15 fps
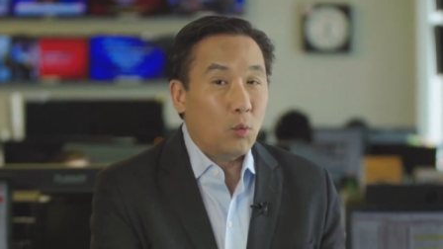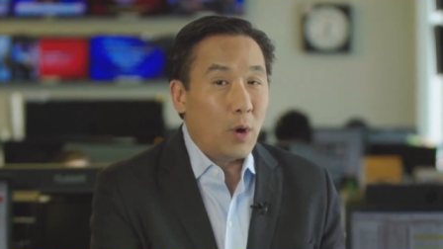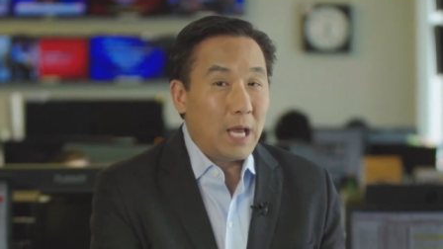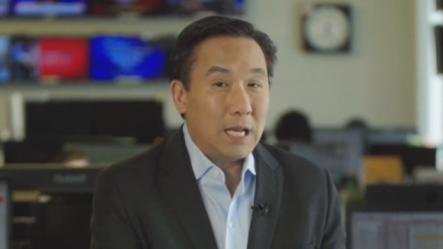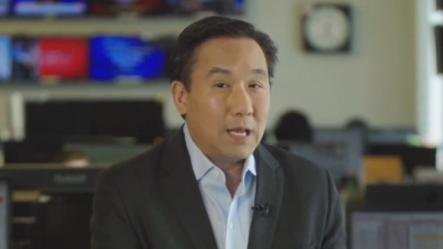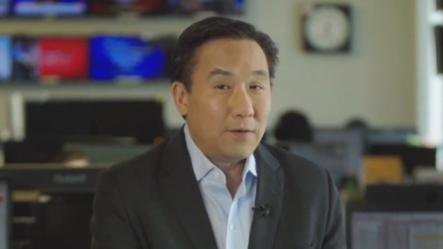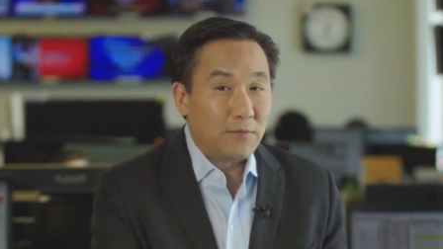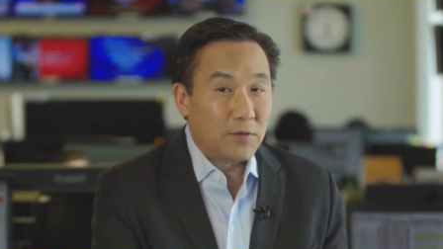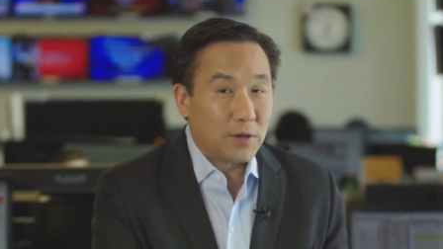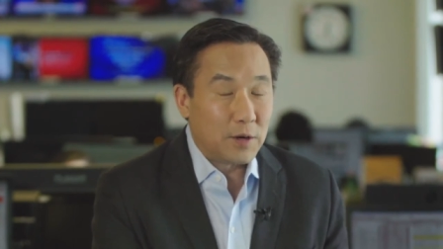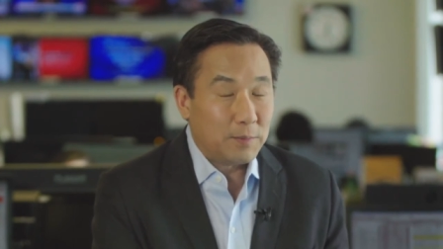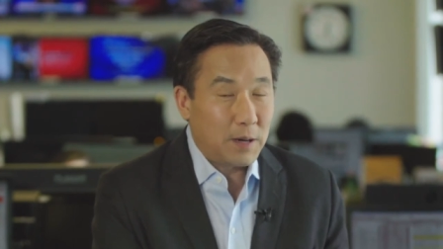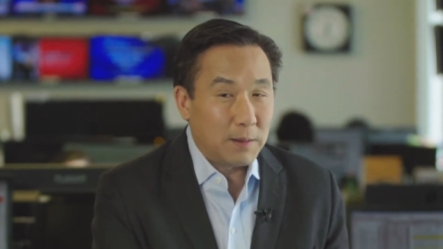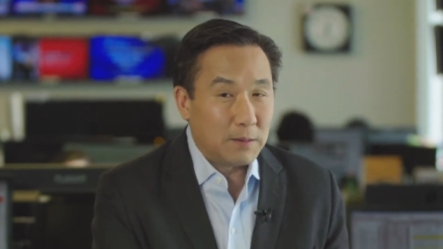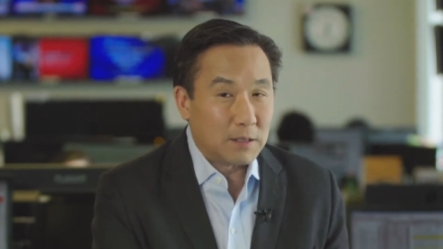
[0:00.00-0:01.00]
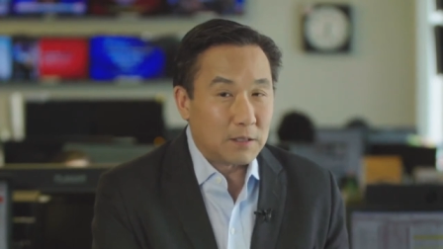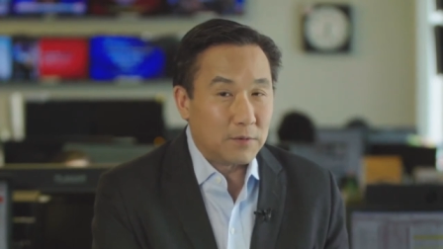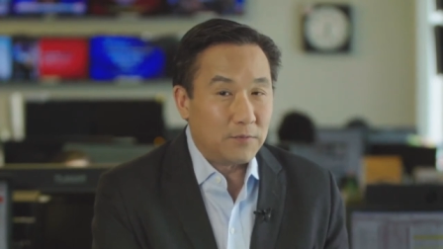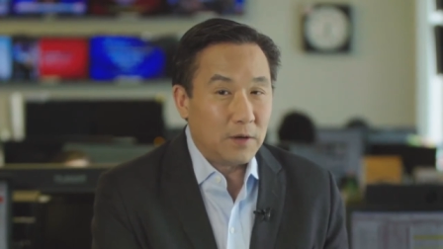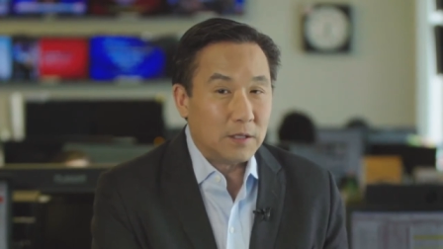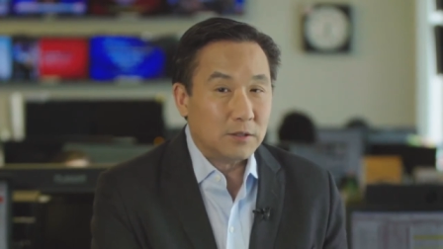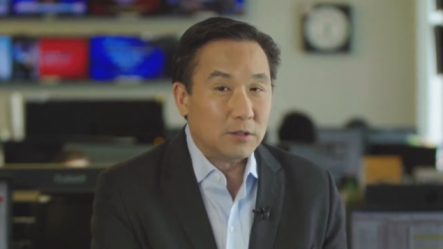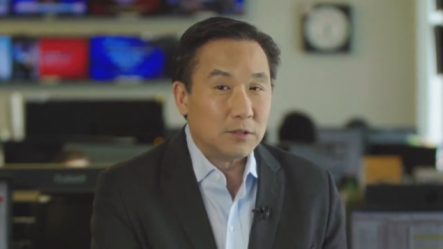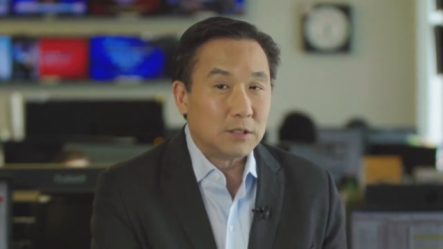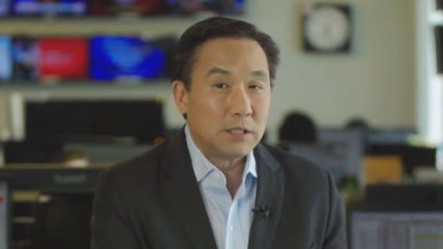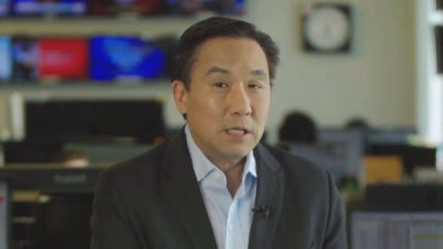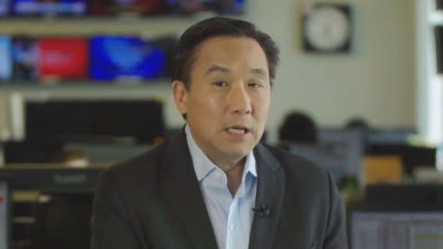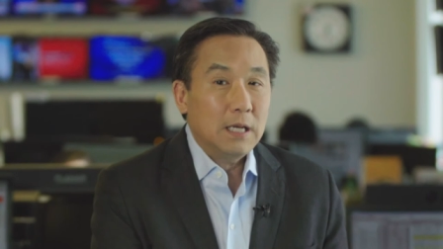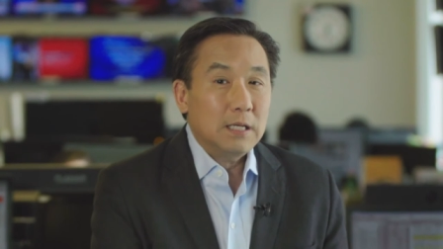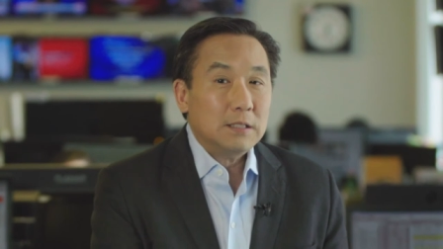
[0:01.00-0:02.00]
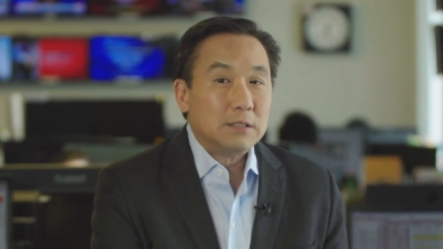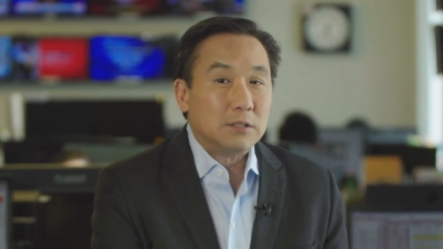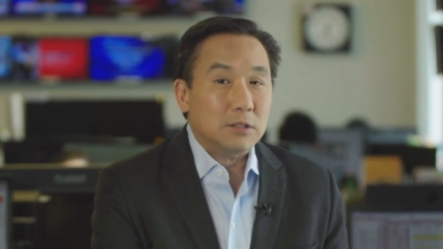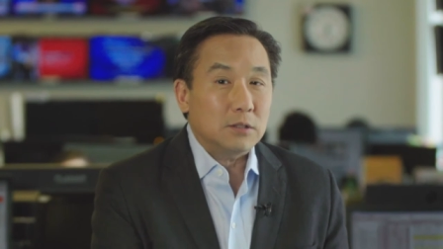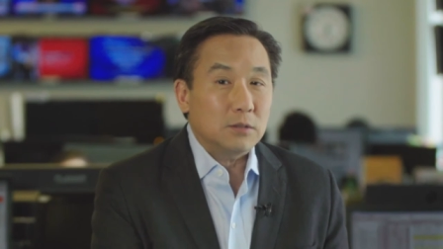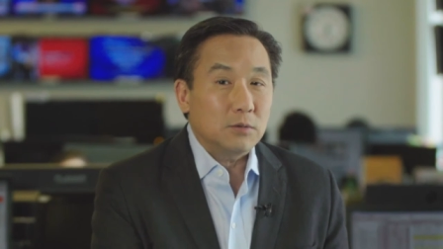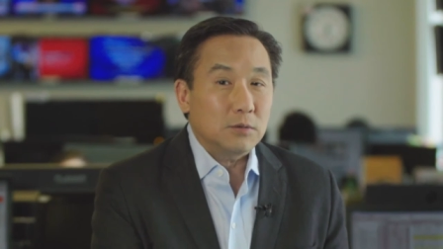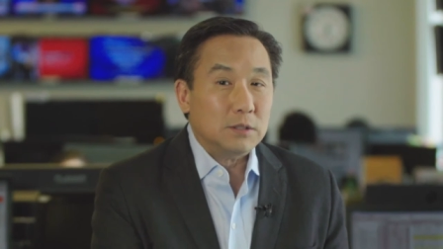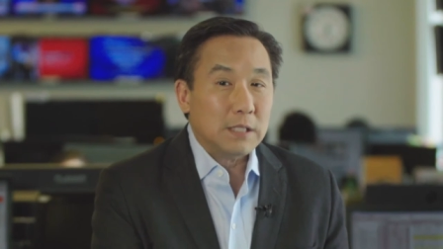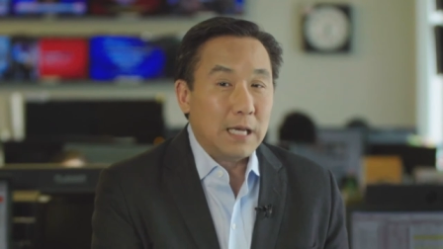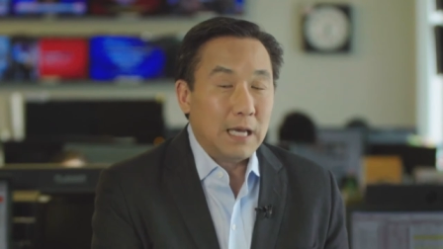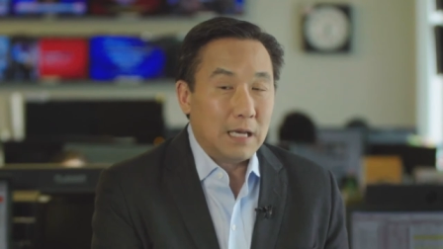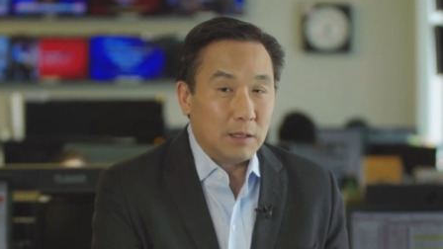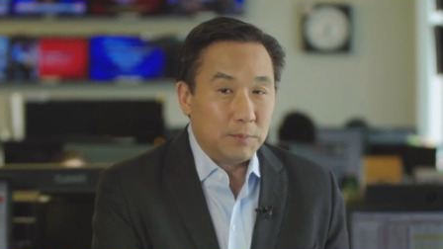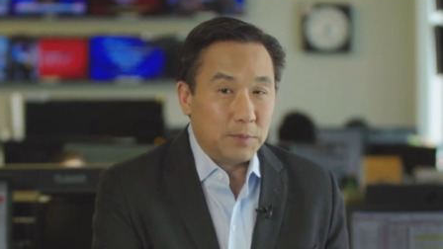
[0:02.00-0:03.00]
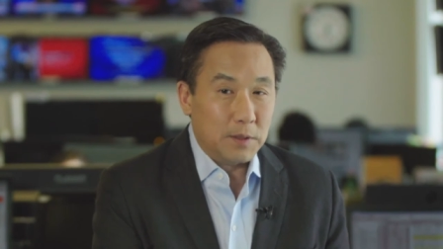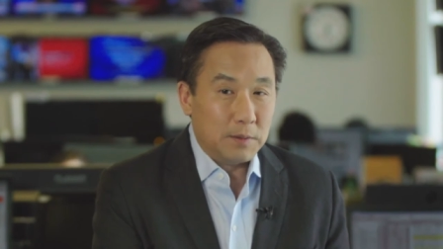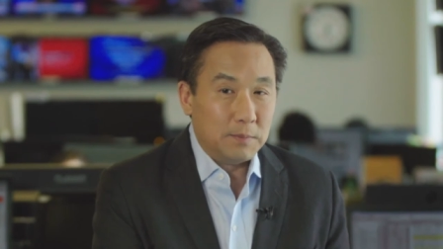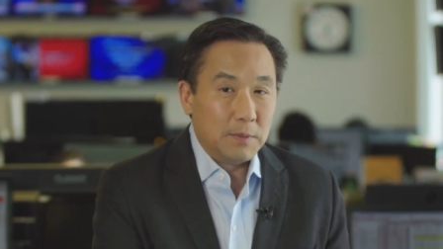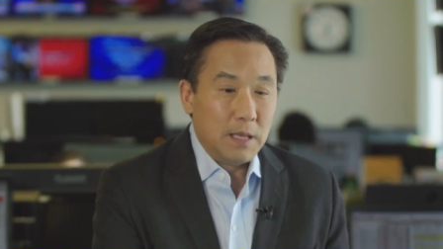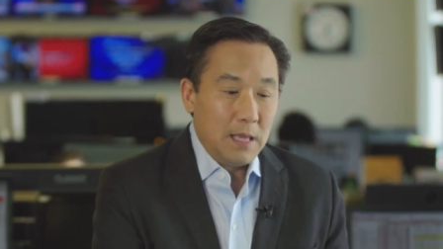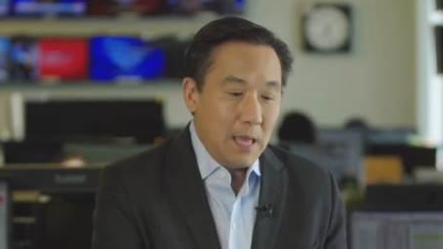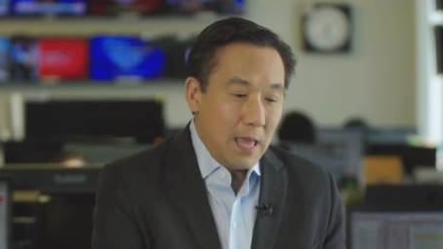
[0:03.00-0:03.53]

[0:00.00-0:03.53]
waiting for their public defenders to, to help them.